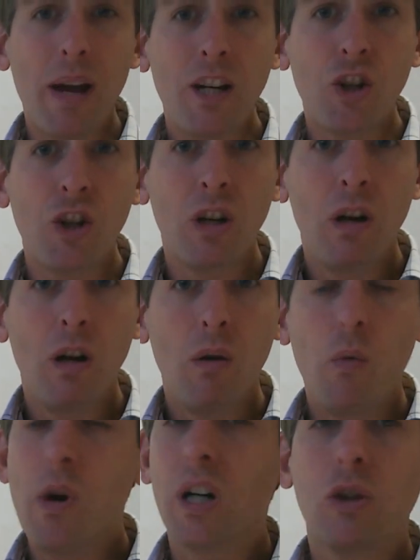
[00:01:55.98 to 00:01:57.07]
patch,
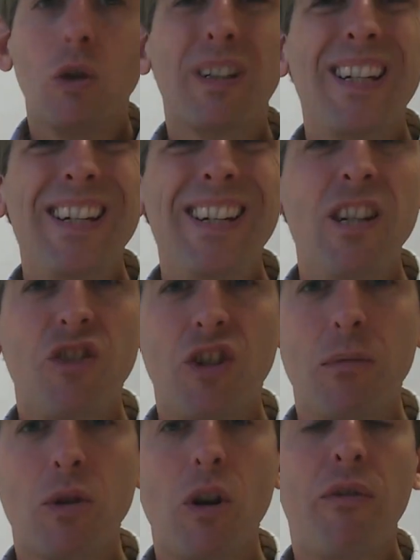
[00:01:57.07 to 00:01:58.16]
we are talking in
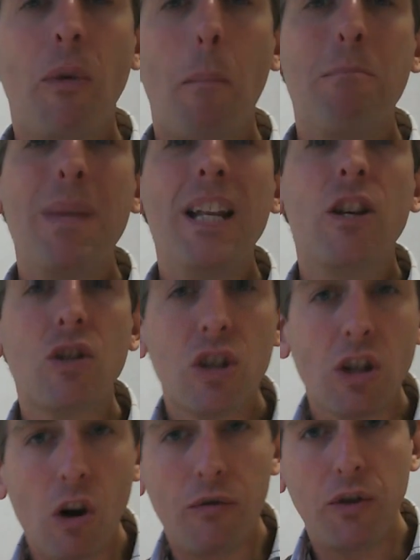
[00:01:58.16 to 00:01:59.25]
terms of
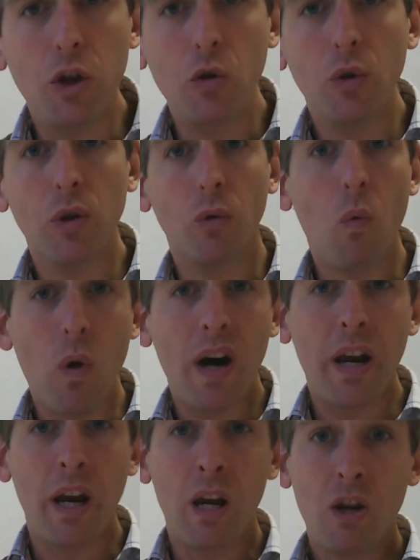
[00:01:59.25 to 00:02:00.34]
millions of euros.
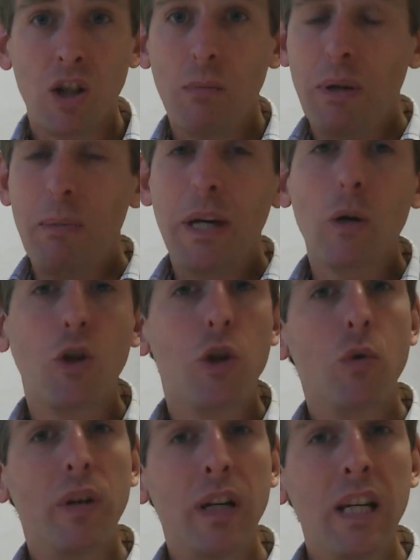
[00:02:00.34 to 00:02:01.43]
Why? Simply because
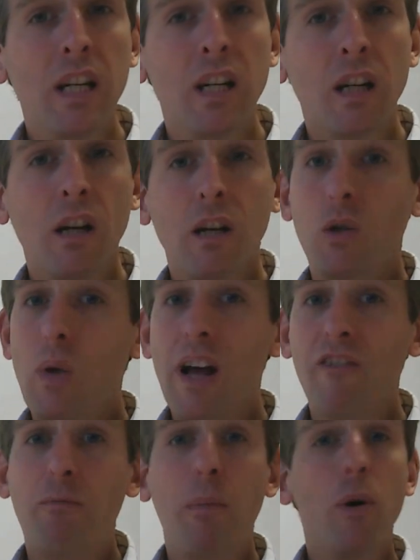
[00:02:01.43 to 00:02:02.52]
you need to
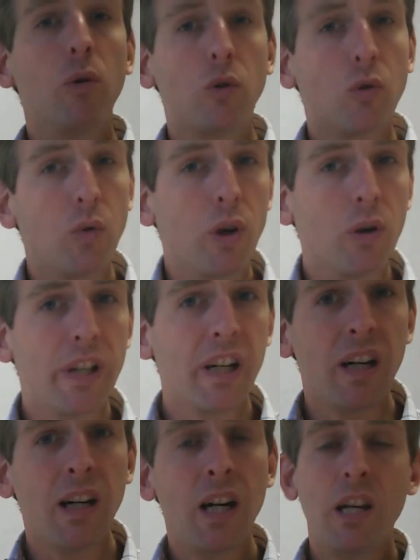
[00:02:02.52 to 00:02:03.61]
have boats to go
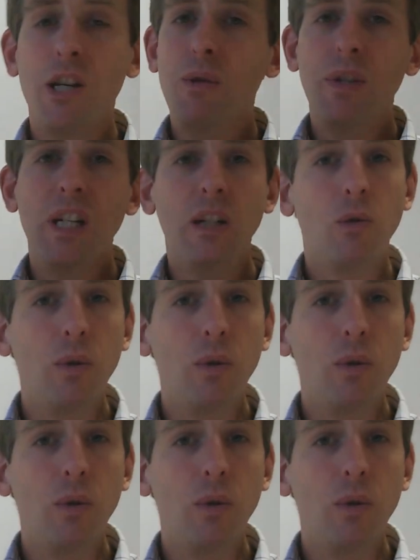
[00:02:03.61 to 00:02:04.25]
there, you need